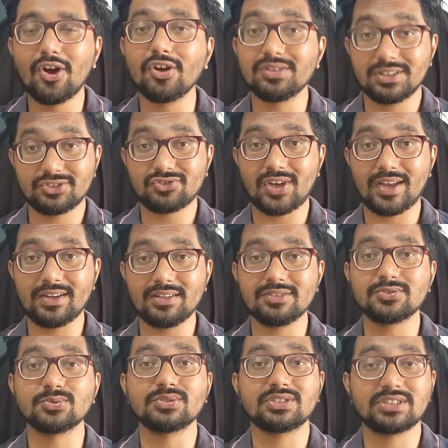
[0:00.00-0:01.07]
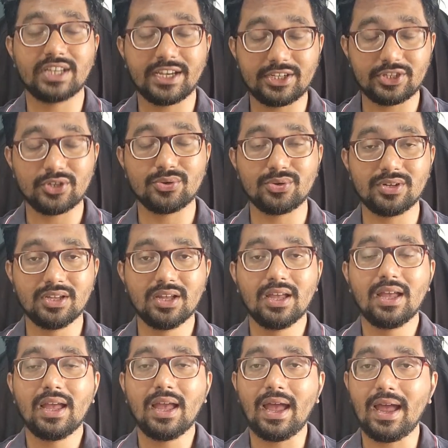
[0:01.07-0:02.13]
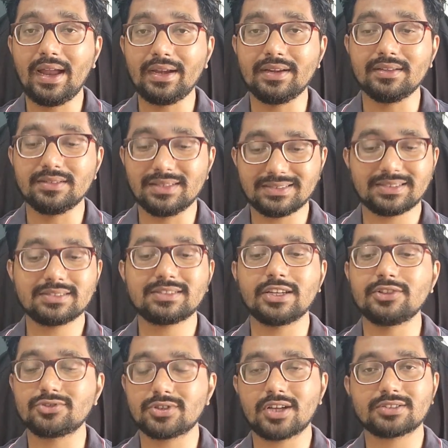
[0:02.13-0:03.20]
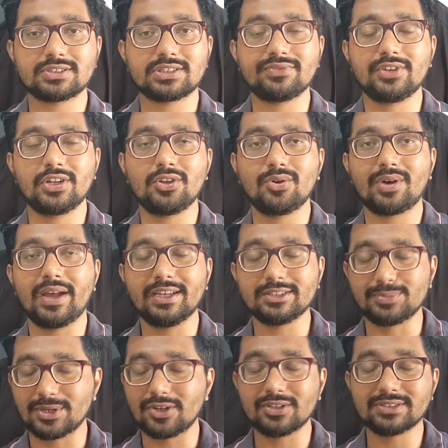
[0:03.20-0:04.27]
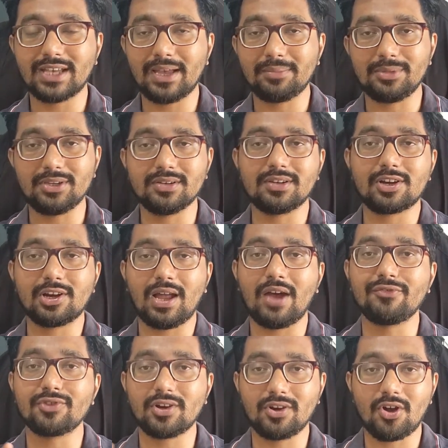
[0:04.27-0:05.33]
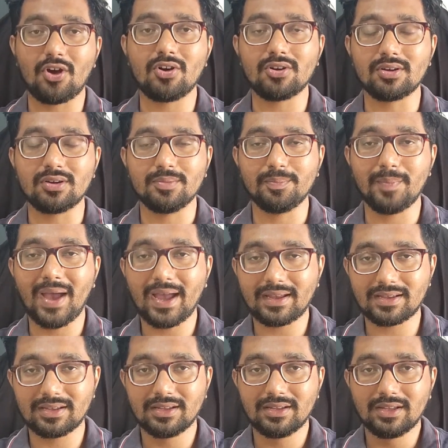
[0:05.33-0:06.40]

on this channel, so stay tuned. And this is the introductory video, guys, because I'm here after long back